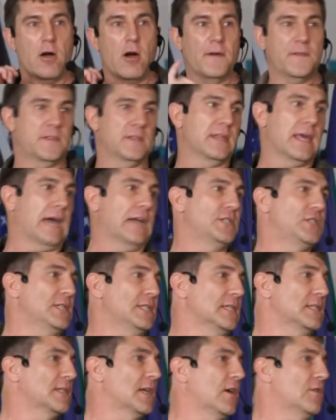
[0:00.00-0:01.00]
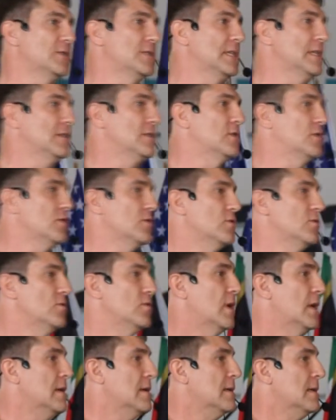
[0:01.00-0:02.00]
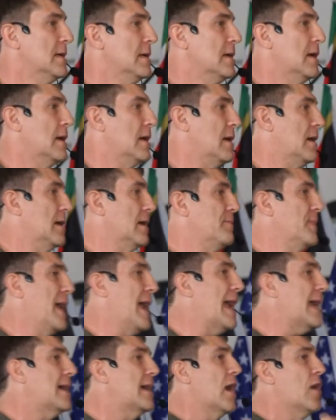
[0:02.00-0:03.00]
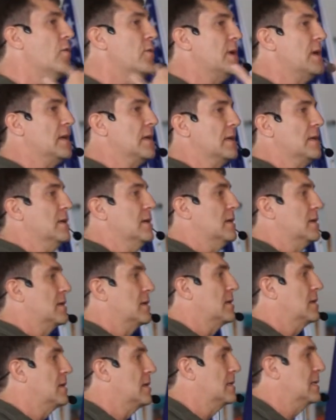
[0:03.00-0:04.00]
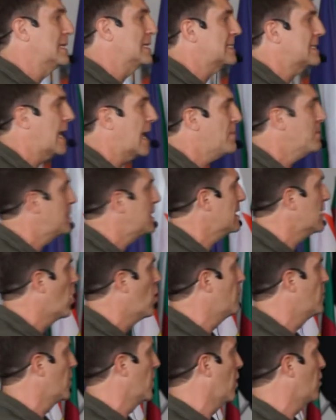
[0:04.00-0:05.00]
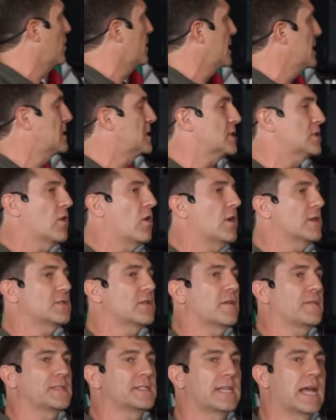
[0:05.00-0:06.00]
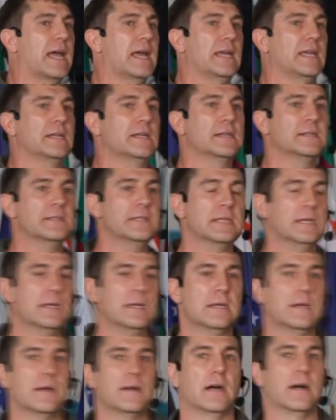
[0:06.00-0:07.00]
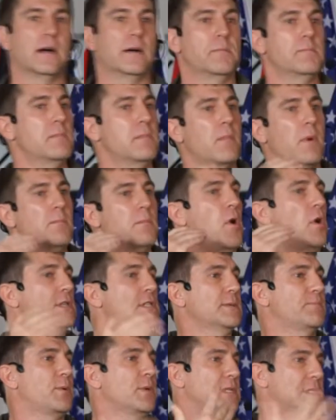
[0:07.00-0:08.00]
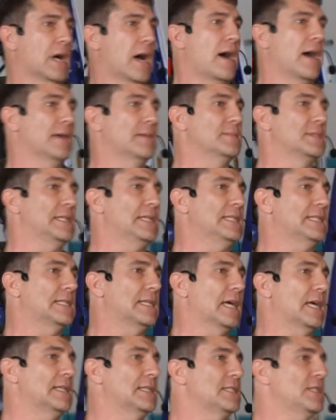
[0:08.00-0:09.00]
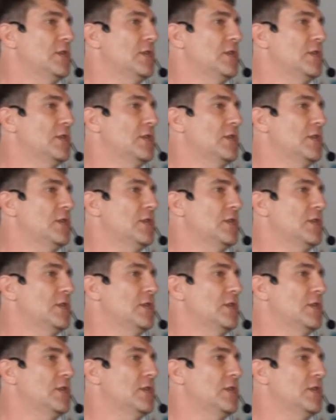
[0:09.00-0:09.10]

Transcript: after that, Jesus goes into um, echoing the same thing over and over. He starts off saying uh, multiple times, He says,